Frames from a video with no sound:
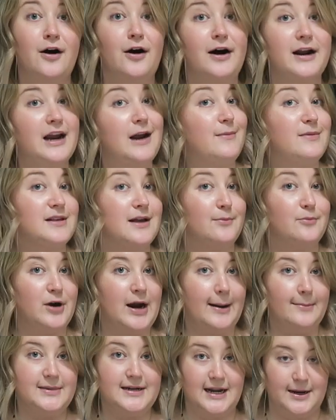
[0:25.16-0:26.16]
on Amazon
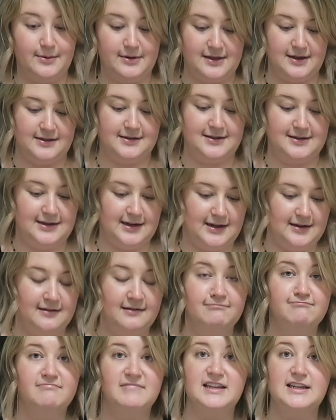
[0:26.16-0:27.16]
Prime Day, but this isn't
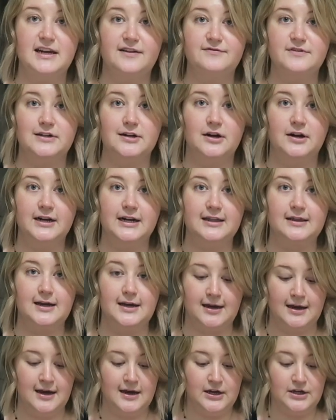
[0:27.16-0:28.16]
gifted or
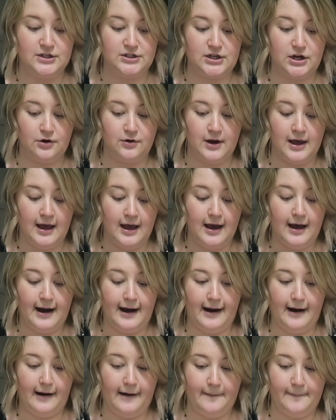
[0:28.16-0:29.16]
anything. So
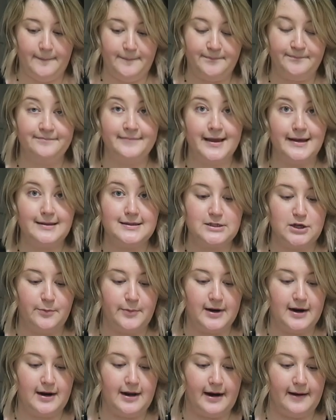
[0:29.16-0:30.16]
um, let's
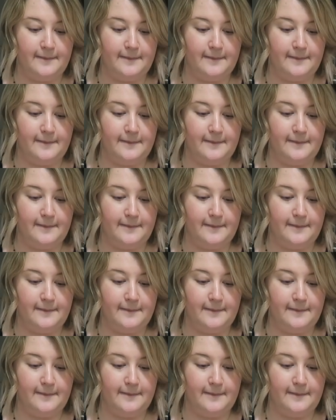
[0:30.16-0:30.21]
open it